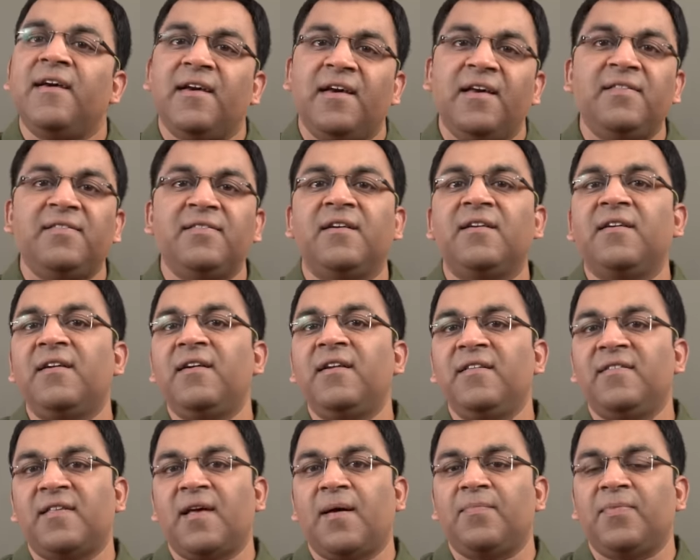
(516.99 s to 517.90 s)
is
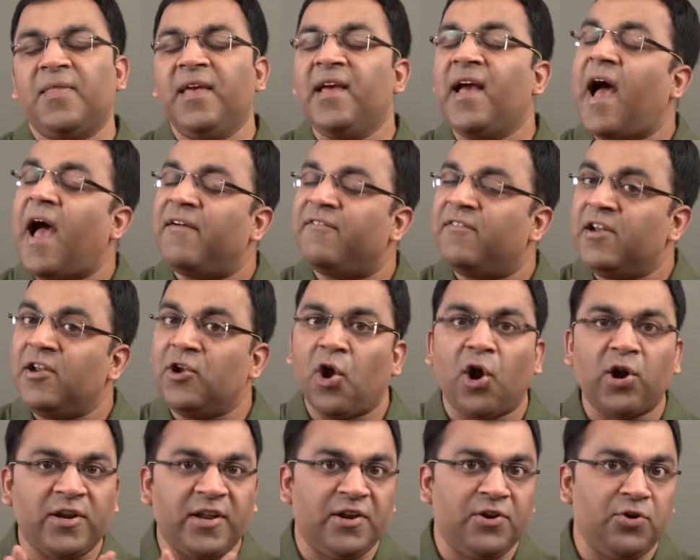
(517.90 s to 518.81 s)
certainly something I will
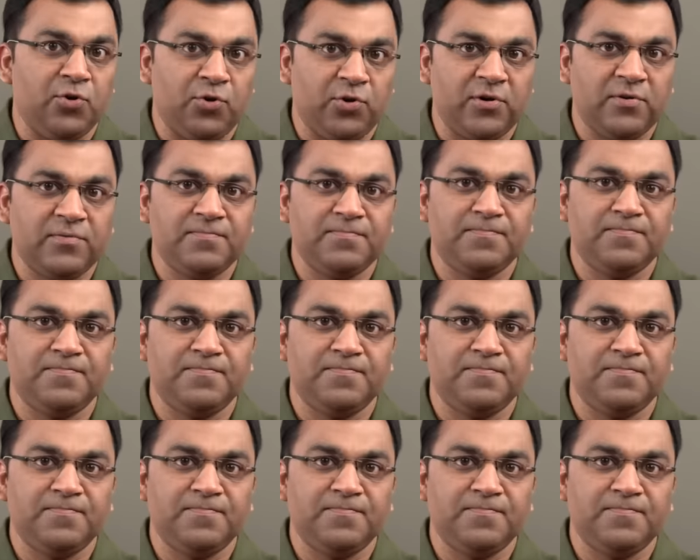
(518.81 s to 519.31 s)
not ignore.